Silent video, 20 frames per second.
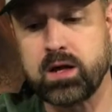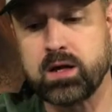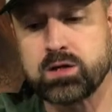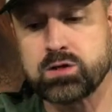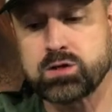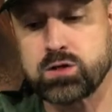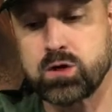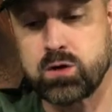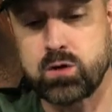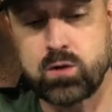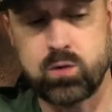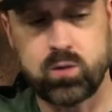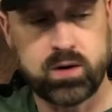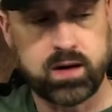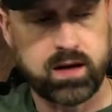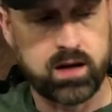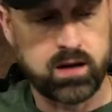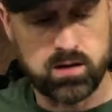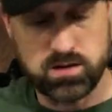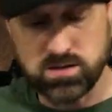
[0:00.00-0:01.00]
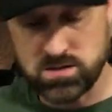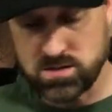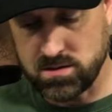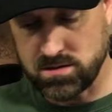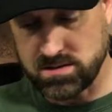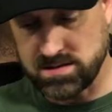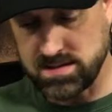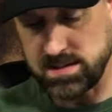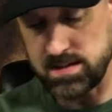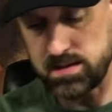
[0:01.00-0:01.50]
So what I
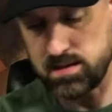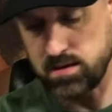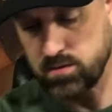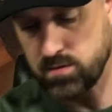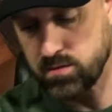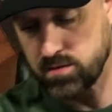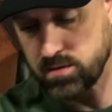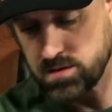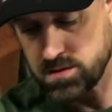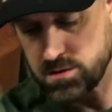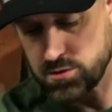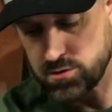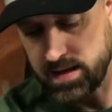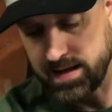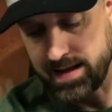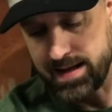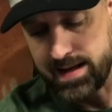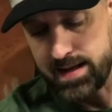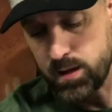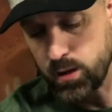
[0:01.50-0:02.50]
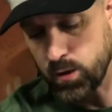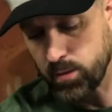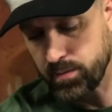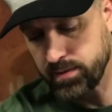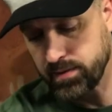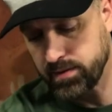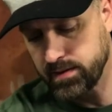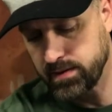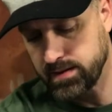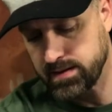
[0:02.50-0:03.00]
also did in order to try to help
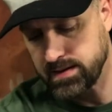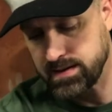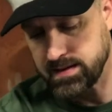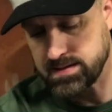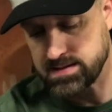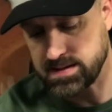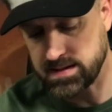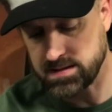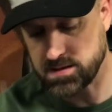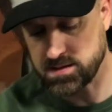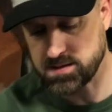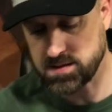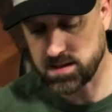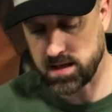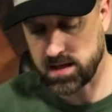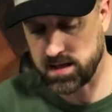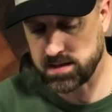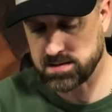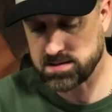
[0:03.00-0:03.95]
is I just got